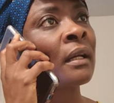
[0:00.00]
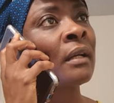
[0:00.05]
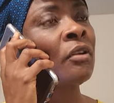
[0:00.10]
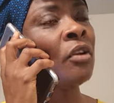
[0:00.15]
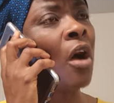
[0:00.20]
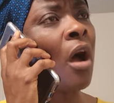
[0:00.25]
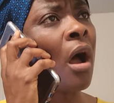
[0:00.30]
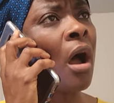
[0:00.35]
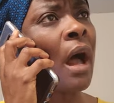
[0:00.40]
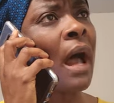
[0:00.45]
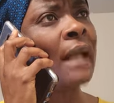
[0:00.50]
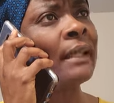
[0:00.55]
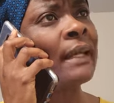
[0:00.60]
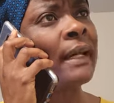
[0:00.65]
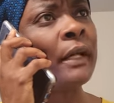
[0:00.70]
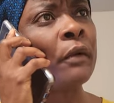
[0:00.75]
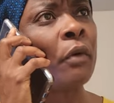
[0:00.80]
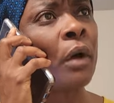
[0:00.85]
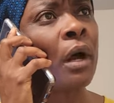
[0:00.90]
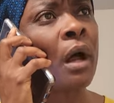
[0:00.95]
No, I
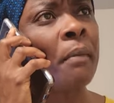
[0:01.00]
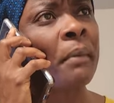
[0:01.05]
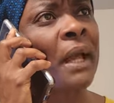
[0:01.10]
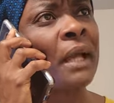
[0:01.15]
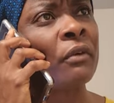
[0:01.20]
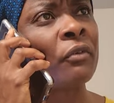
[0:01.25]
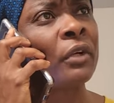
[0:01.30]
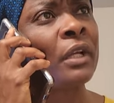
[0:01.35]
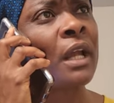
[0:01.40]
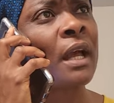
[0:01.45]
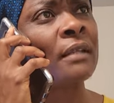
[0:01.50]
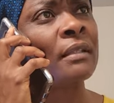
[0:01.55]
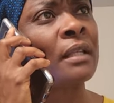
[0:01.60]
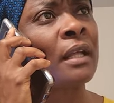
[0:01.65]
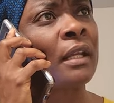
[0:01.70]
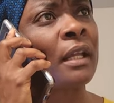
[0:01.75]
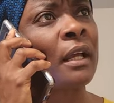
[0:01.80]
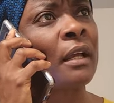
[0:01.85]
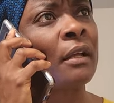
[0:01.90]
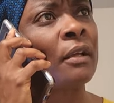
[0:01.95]
didn't wake up angry
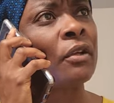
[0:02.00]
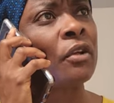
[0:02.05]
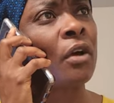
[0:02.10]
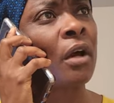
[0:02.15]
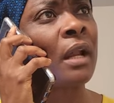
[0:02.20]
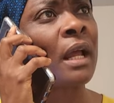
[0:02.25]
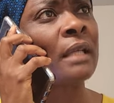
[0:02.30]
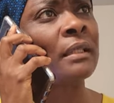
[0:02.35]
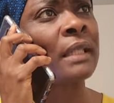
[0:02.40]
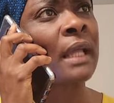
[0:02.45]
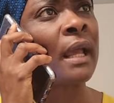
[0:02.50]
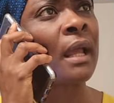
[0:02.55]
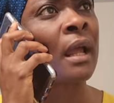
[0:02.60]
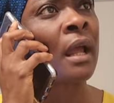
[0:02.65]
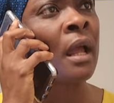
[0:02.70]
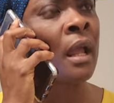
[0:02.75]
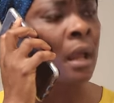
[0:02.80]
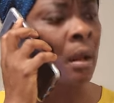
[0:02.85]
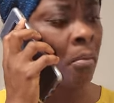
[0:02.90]
yesterday. You understand?